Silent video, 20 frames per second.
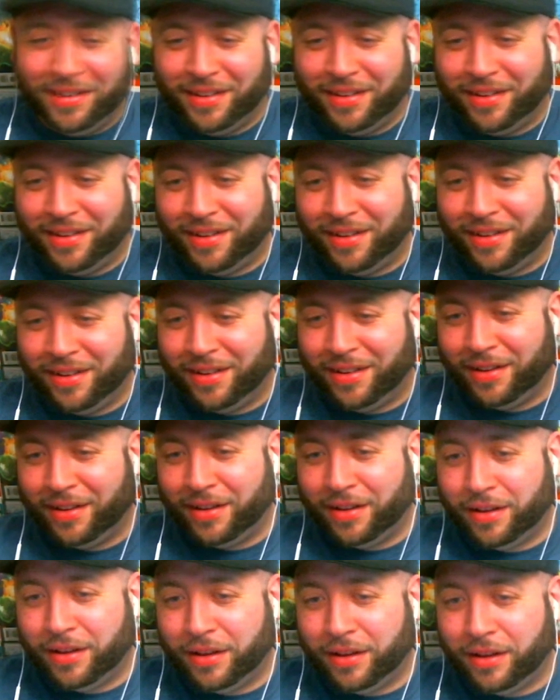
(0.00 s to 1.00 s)

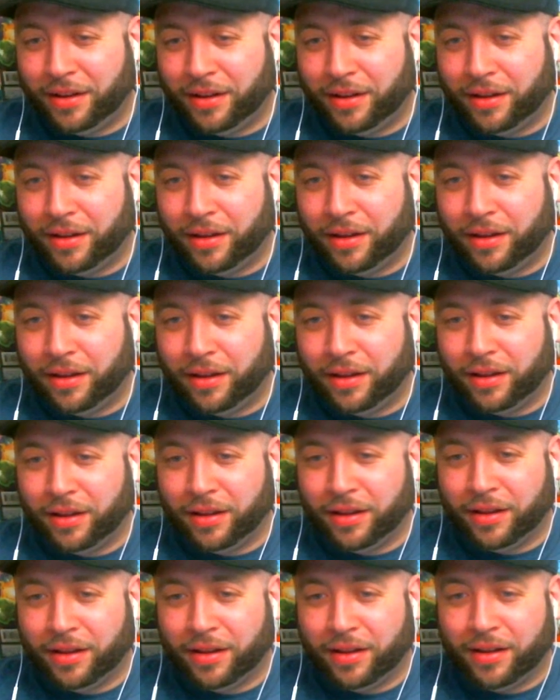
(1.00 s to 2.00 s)
Nothing is said.